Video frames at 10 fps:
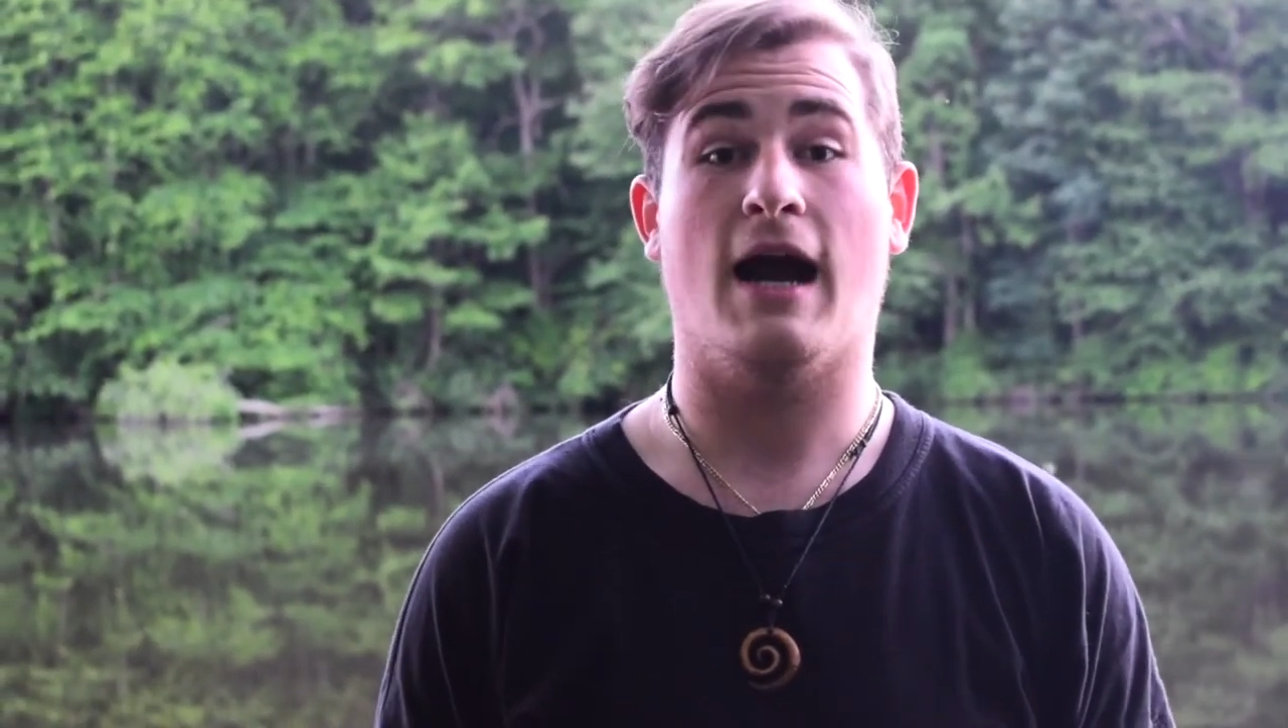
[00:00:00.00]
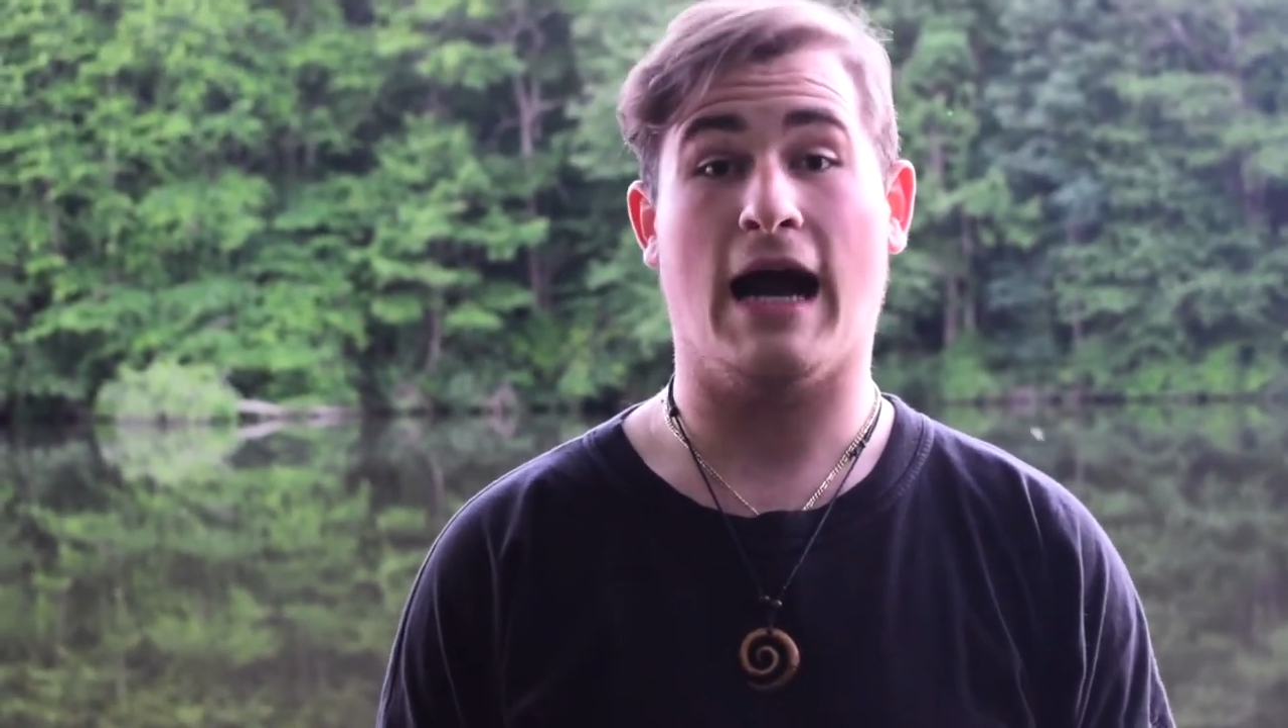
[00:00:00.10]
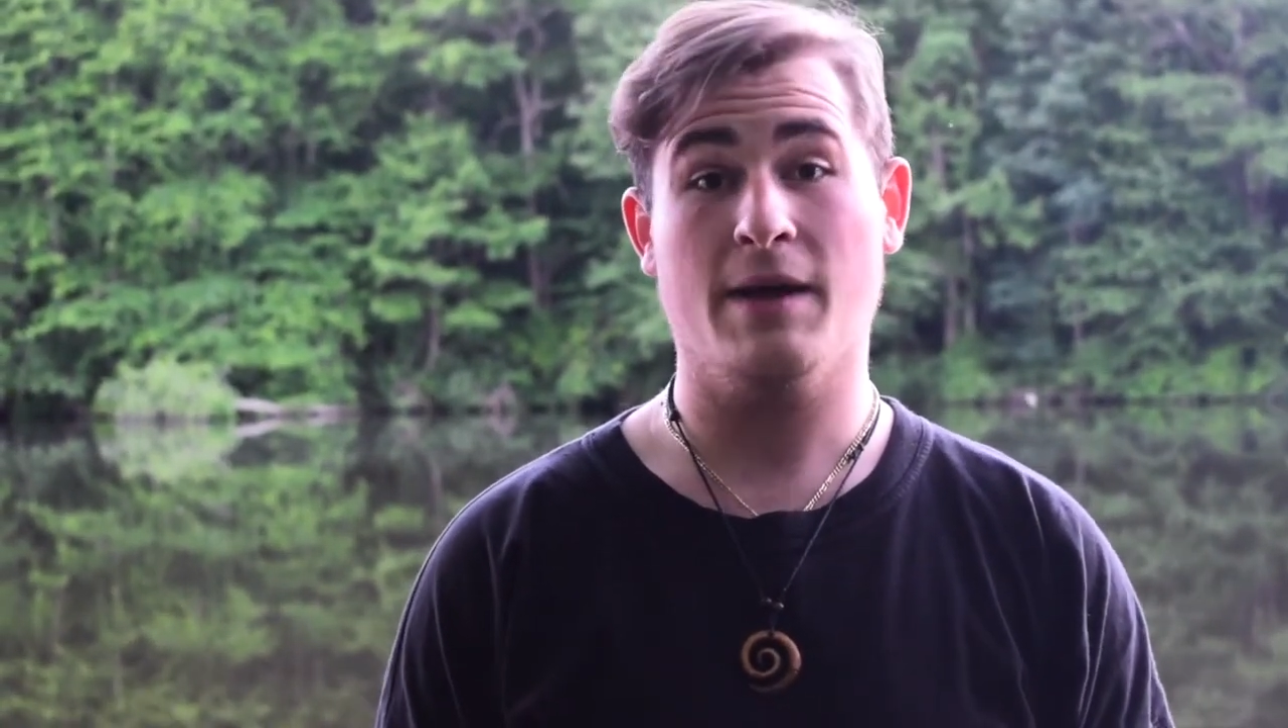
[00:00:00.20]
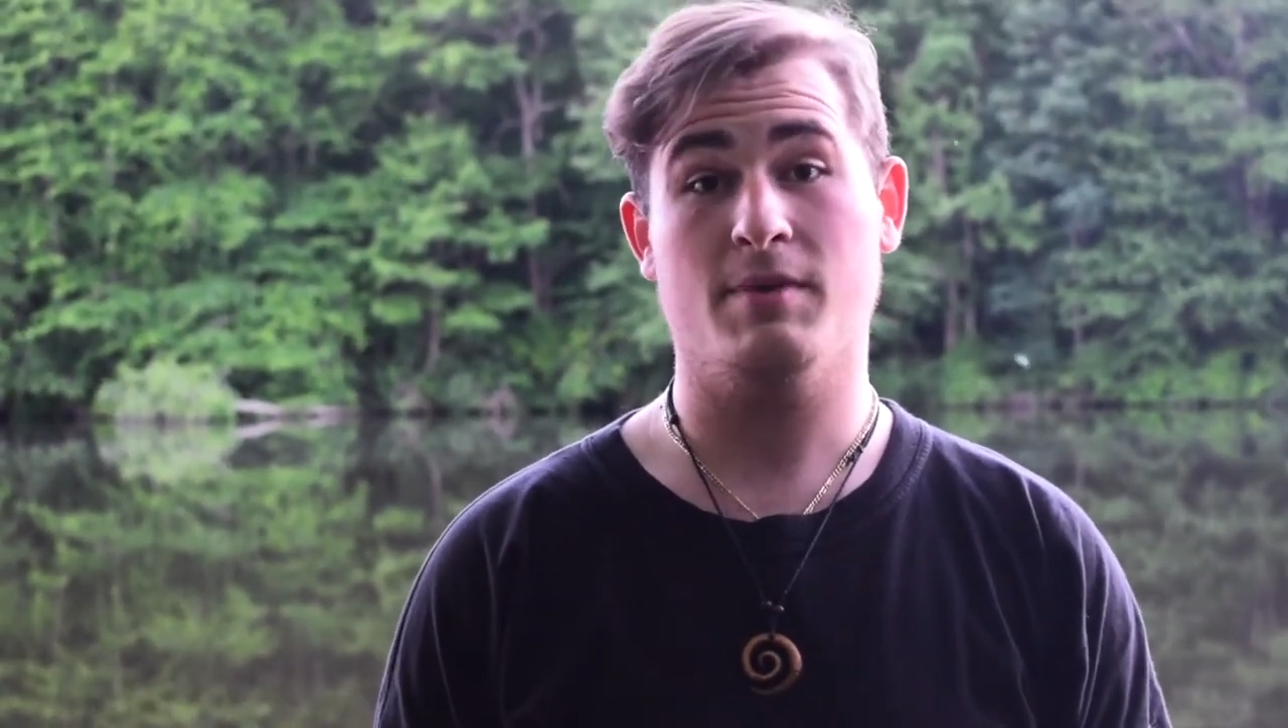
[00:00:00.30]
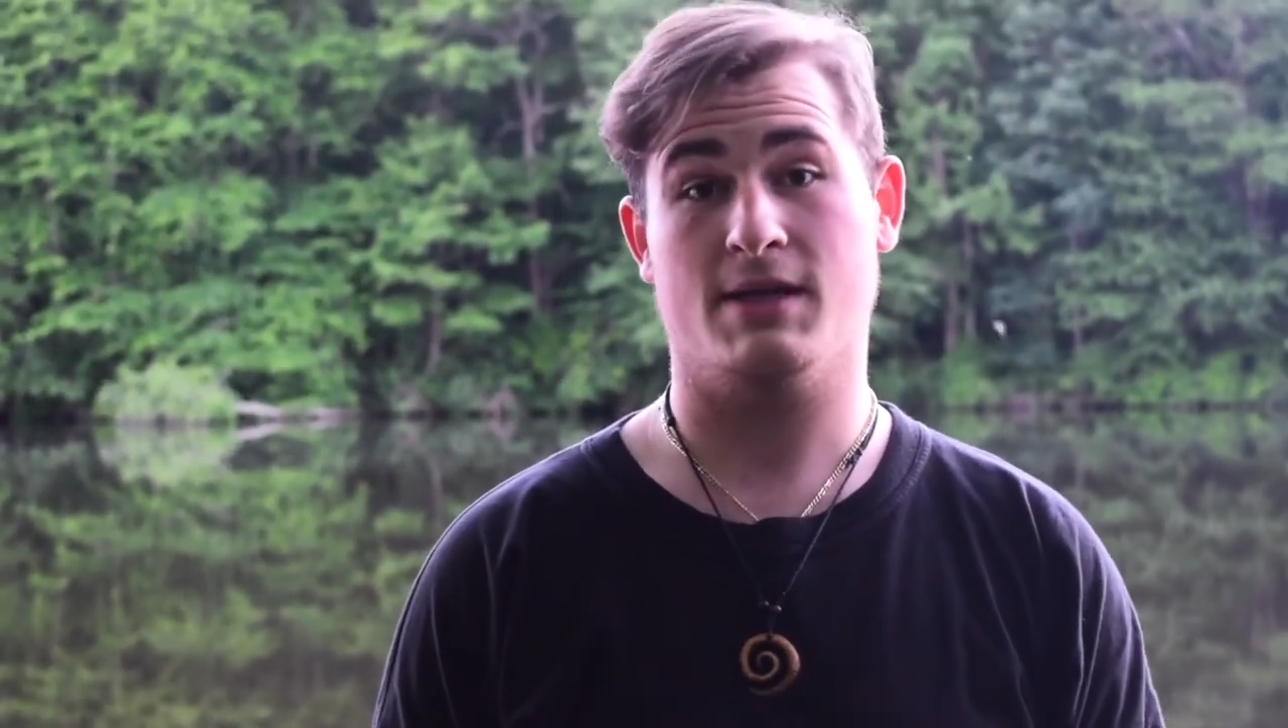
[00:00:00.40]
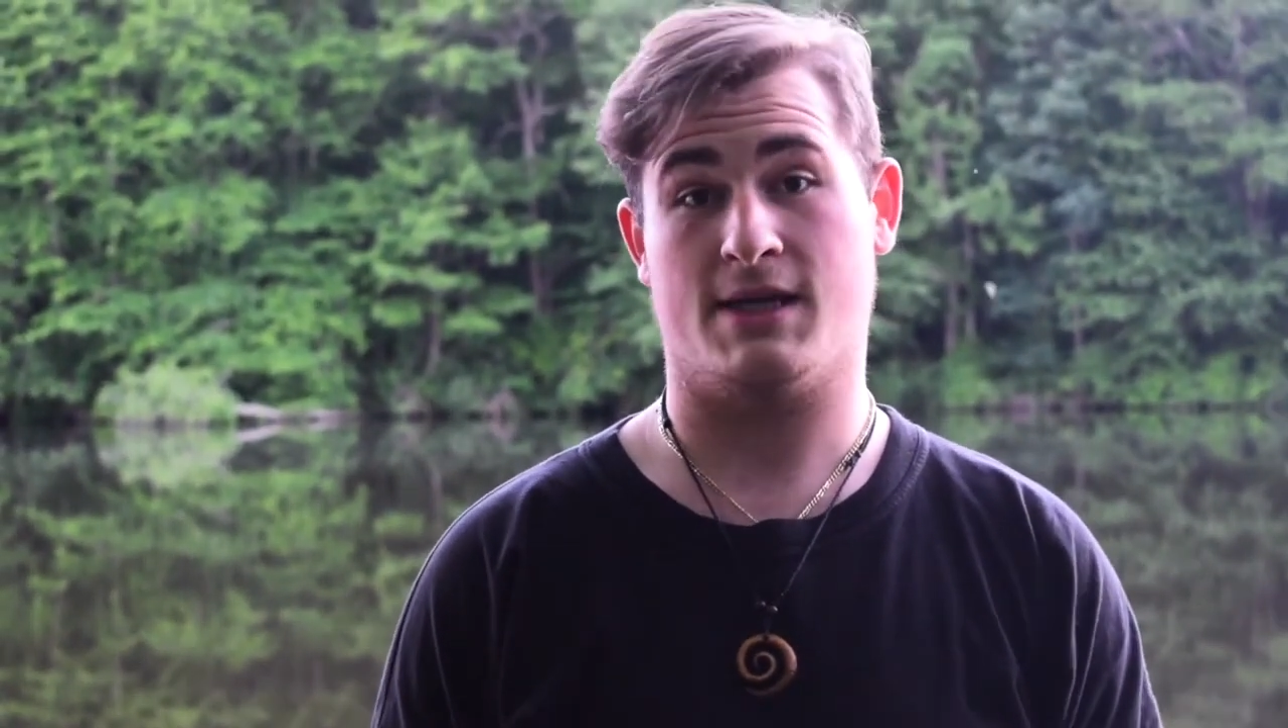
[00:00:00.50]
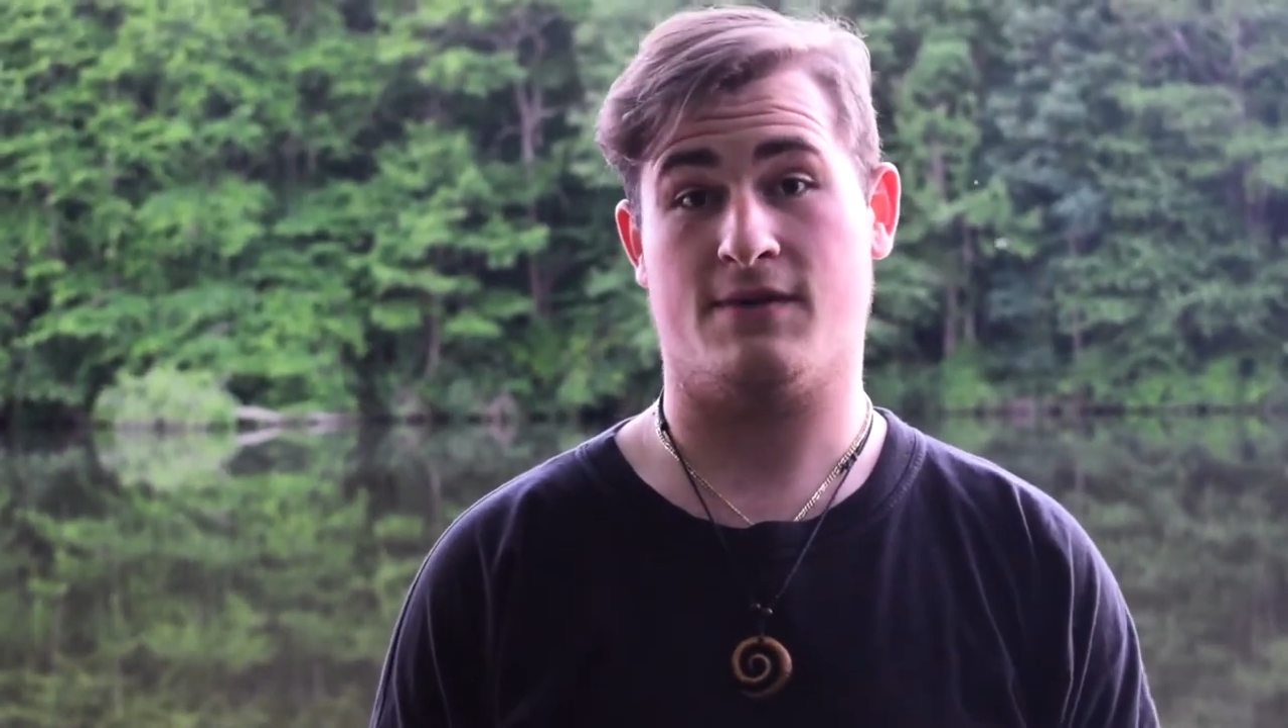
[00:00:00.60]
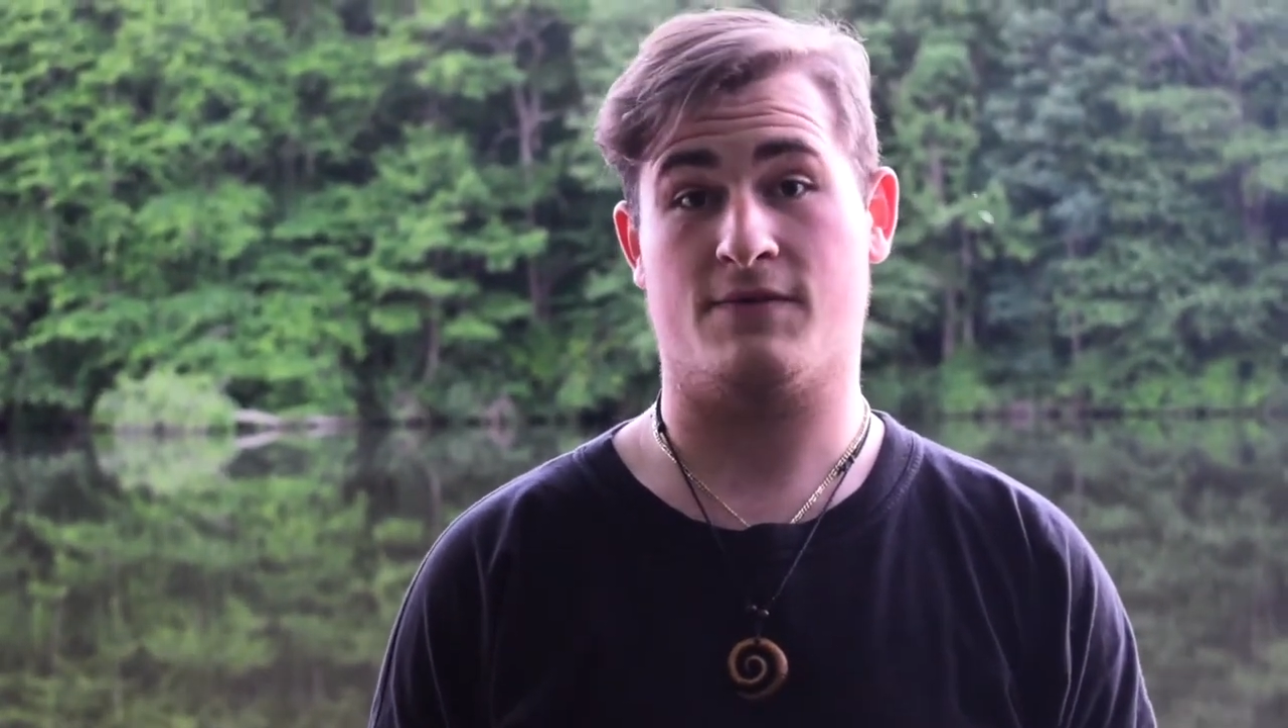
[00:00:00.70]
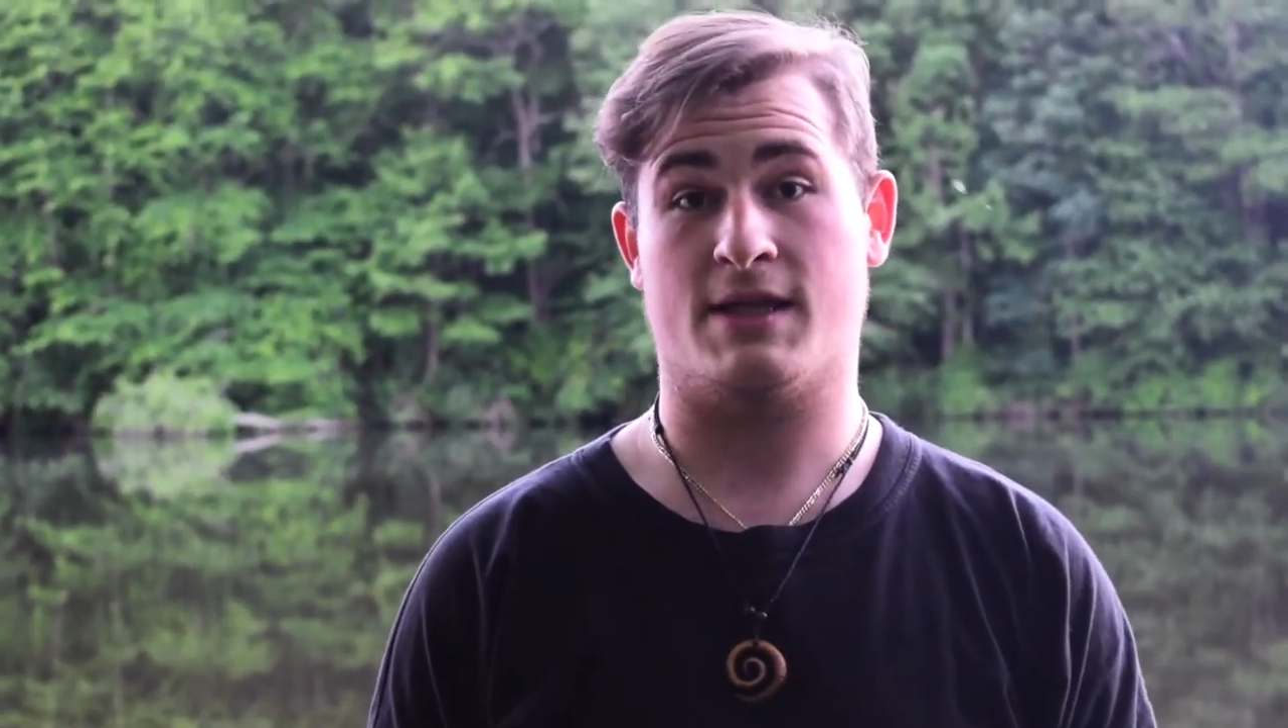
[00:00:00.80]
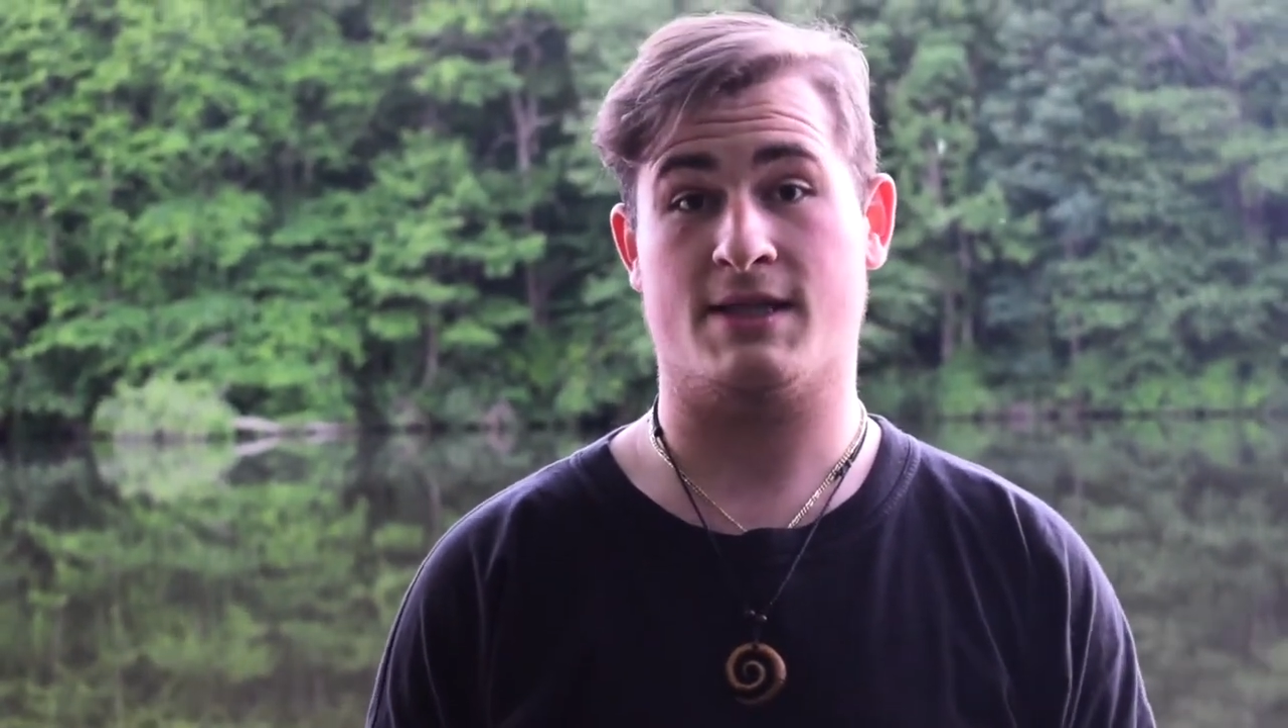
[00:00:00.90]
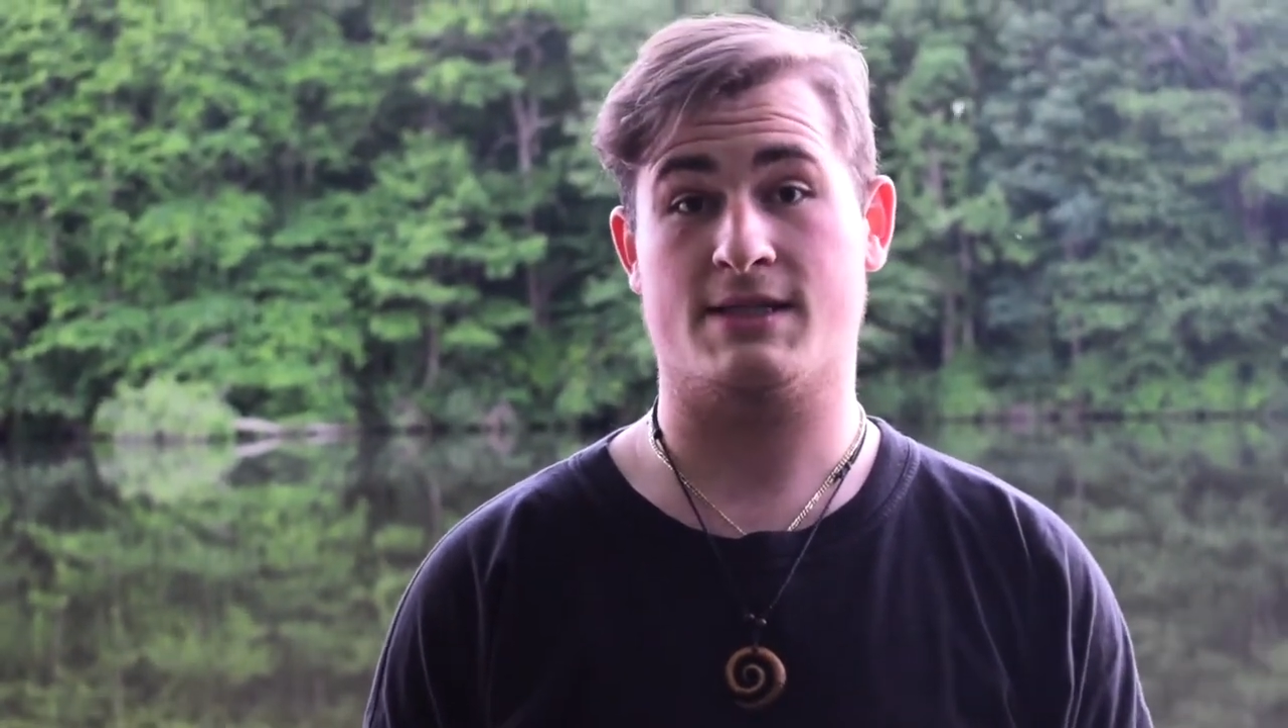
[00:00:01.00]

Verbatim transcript: I believe that